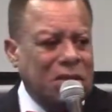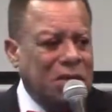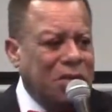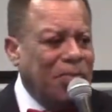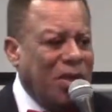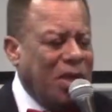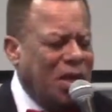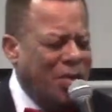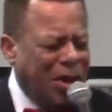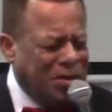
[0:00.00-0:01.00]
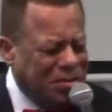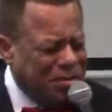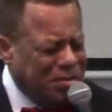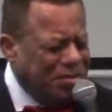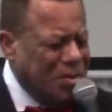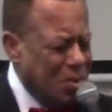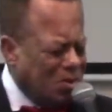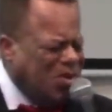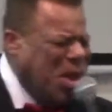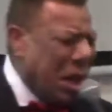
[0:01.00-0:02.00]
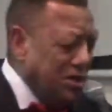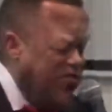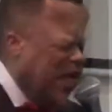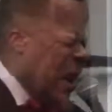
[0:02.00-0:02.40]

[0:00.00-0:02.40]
Thank you. Come on. Don't stand to your